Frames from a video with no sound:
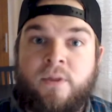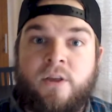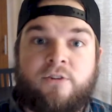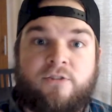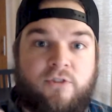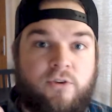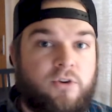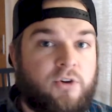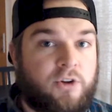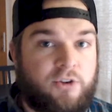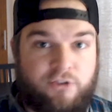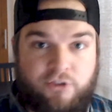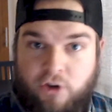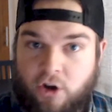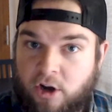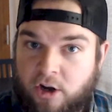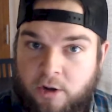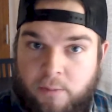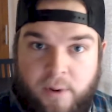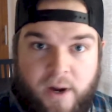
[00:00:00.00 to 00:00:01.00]
So you can
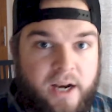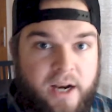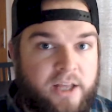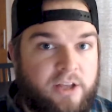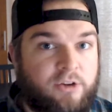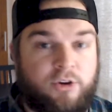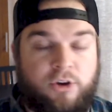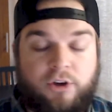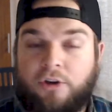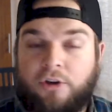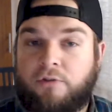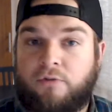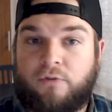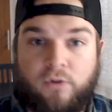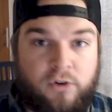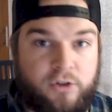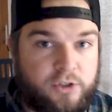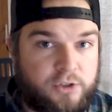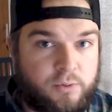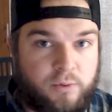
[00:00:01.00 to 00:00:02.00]
talk about it, you can
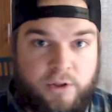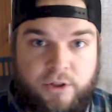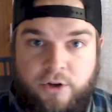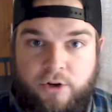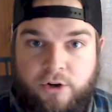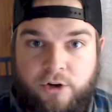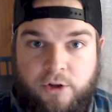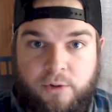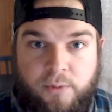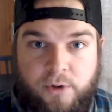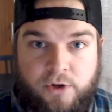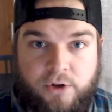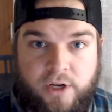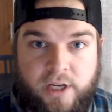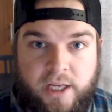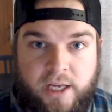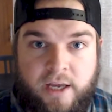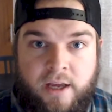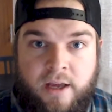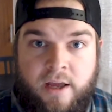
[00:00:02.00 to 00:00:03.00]
converse with your
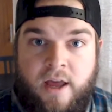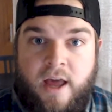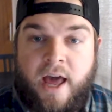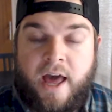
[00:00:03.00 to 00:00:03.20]
community,